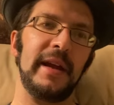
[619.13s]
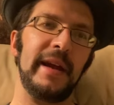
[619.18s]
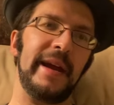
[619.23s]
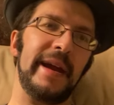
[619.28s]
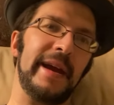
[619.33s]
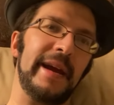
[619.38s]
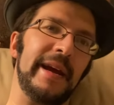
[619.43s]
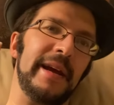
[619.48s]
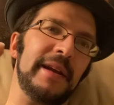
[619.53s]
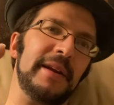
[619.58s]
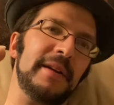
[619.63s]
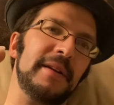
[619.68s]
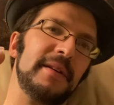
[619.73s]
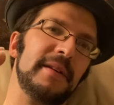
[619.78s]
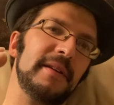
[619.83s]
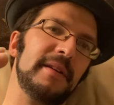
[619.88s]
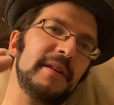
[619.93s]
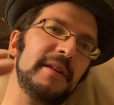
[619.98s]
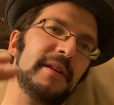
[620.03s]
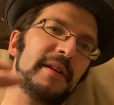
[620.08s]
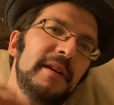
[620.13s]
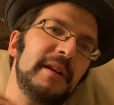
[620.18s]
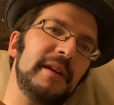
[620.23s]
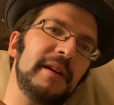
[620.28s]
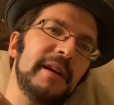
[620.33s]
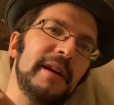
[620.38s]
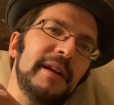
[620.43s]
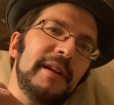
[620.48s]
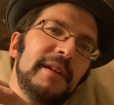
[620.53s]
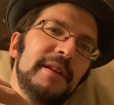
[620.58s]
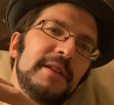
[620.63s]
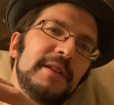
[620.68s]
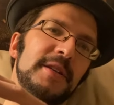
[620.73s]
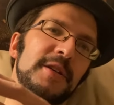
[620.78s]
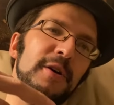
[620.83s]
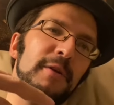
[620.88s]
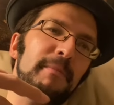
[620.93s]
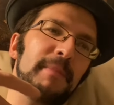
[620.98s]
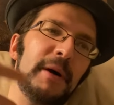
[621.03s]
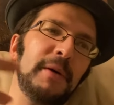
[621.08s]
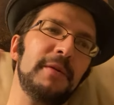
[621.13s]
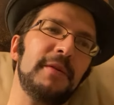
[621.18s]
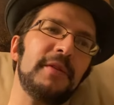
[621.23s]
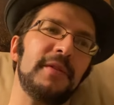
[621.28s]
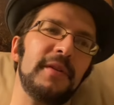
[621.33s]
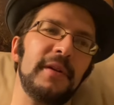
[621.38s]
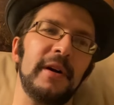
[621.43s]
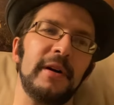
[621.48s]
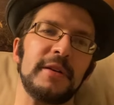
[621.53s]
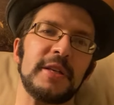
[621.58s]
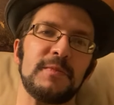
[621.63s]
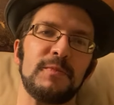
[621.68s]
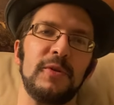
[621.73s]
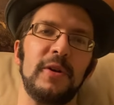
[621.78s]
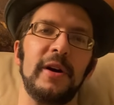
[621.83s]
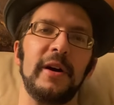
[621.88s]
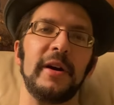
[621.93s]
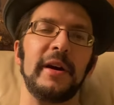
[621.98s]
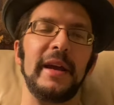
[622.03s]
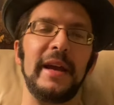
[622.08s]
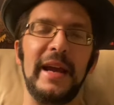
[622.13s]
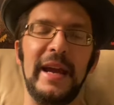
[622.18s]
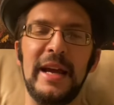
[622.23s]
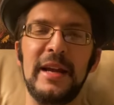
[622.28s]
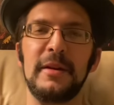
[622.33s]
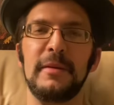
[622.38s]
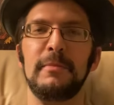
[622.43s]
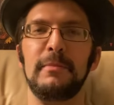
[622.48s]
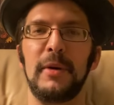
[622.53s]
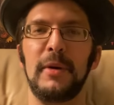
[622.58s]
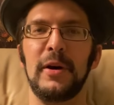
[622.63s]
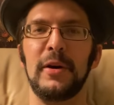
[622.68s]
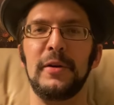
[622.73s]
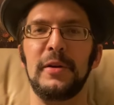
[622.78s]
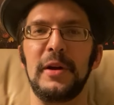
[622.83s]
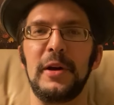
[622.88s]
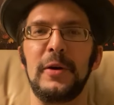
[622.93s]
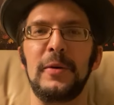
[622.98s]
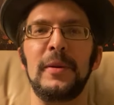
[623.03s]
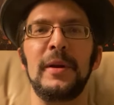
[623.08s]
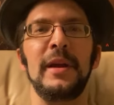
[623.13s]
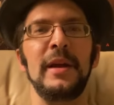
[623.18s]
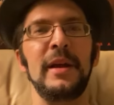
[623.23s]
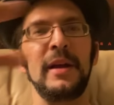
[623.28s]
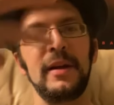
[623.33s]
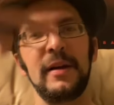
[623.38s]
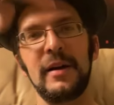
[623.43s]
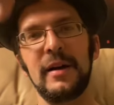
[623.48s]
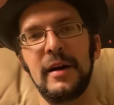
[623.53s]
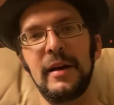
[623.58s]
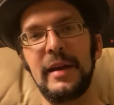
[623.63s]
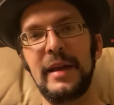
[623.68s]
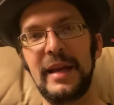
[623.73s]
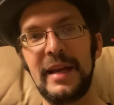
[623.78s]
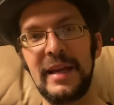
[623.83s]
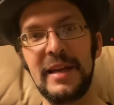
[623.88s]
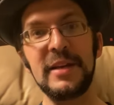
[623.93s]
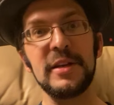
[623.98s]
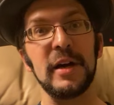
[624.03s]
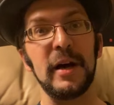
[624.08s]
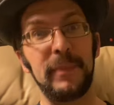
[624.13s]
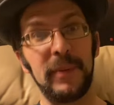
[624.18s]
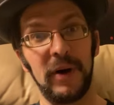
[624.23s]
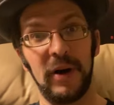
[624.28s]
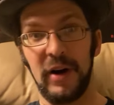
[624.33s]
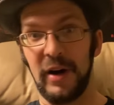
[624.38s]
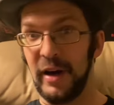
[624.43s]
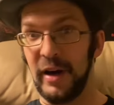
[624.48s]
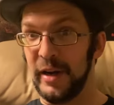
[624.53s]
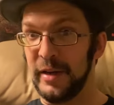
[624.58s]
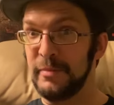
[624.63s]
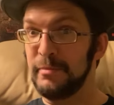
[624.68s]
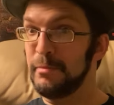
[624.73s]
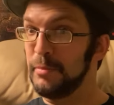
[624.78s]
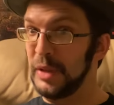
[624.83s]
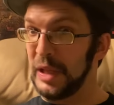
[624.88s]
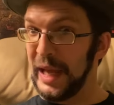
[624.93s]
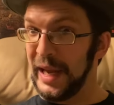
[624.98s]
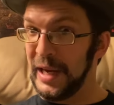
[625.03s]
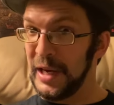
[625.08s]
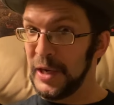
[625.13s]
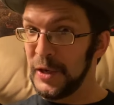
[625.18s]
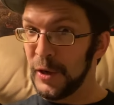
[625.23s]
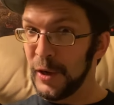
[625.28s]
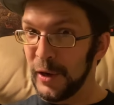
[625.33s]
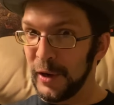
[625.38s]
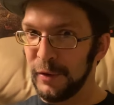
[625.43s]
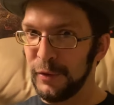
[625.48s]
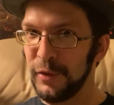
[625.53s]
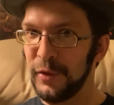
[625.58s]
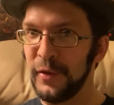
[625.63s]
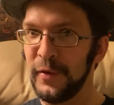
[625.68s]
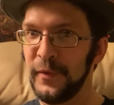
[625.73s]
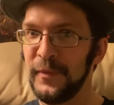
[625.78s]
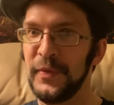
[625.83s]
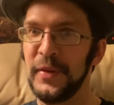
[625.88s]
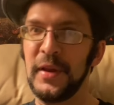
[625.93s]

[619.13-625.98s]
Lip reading: and so both Sprug and Bardo end up on planet Earth,